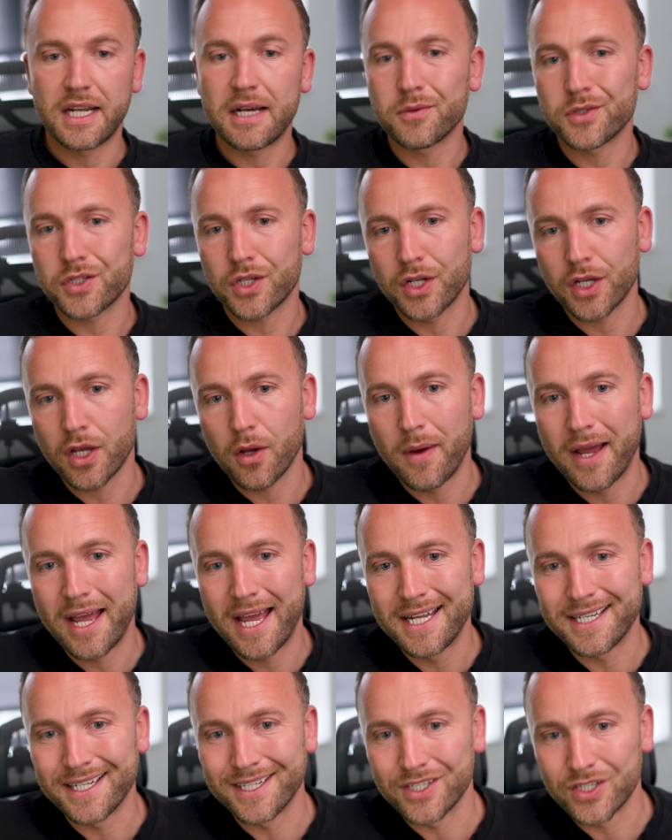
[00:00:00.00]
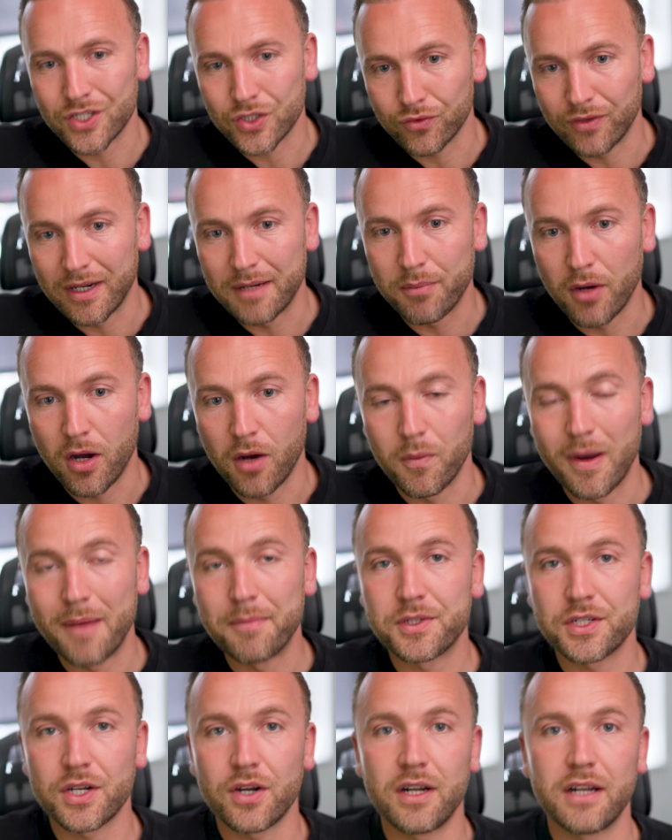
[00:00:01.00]
now we're just going to go ahead and scrape our
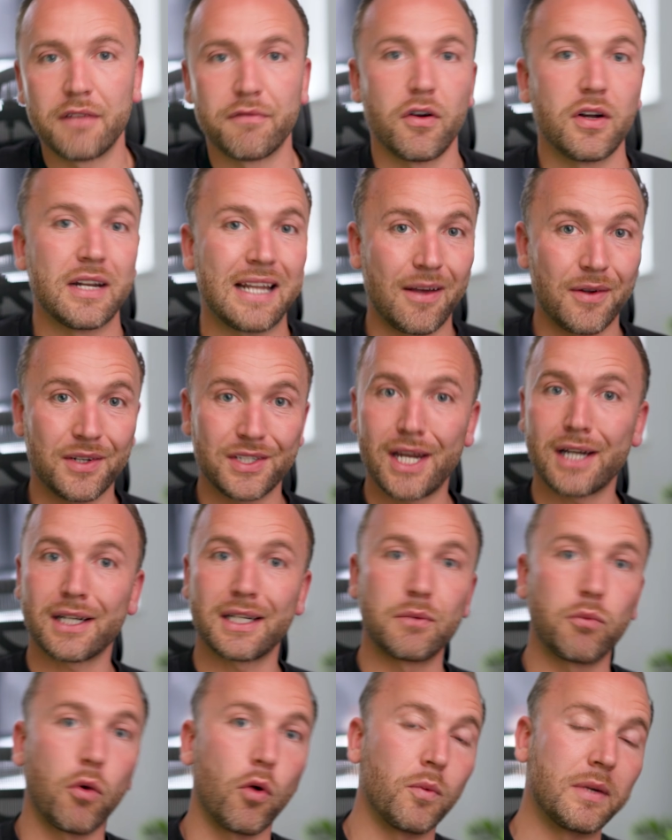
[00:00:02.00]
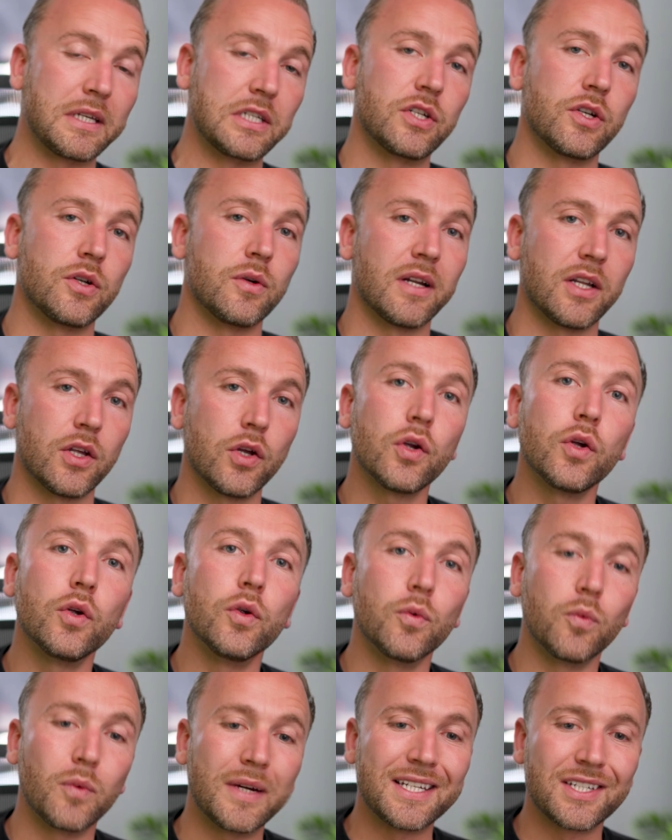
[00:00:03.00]
website and find out exactly what we do and
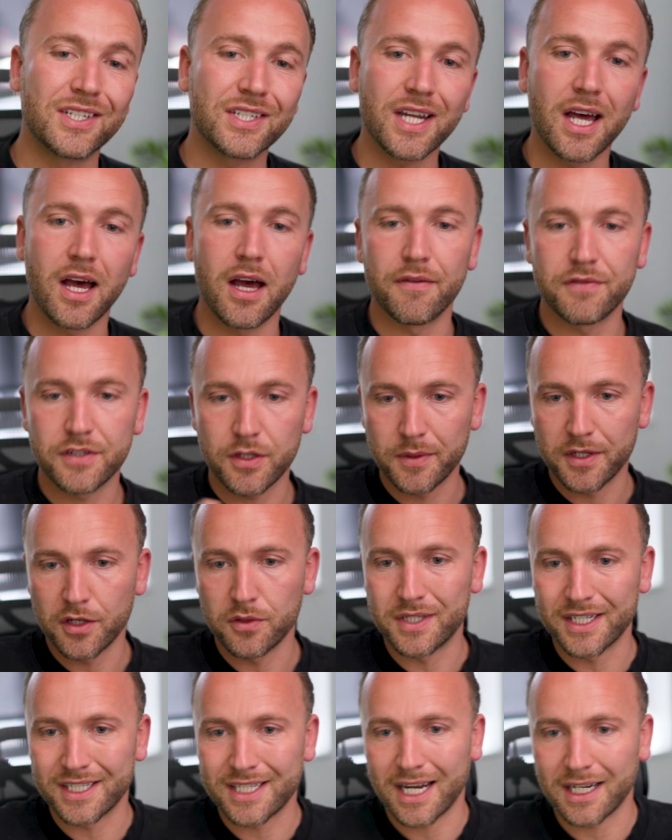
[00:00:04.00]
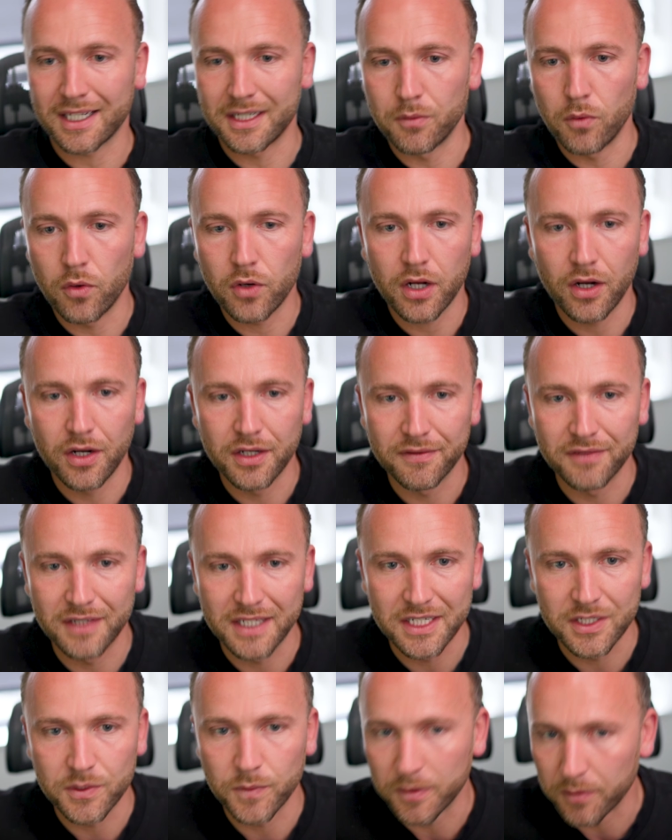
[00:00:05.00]
who we serve, so it knows exactly what kind of
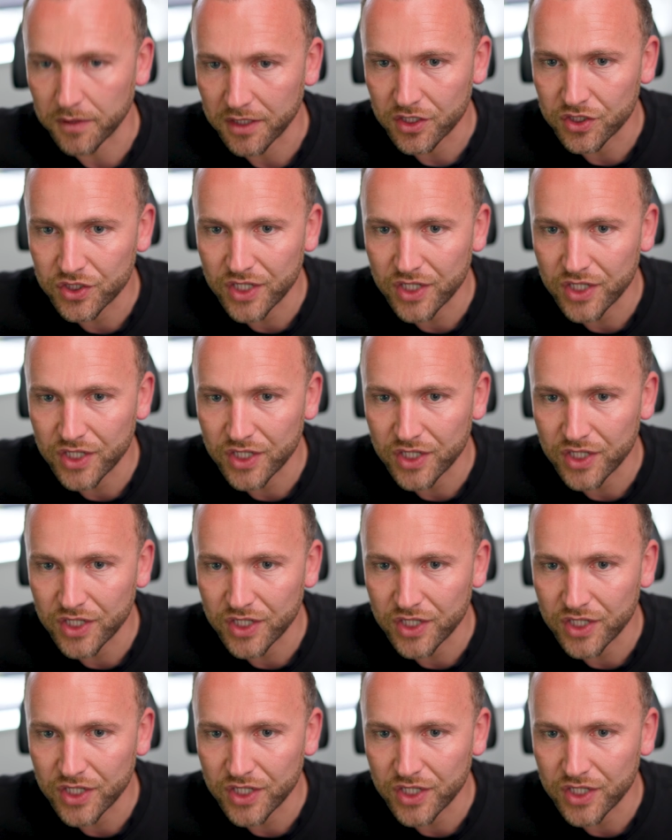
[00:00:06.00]
leads we want to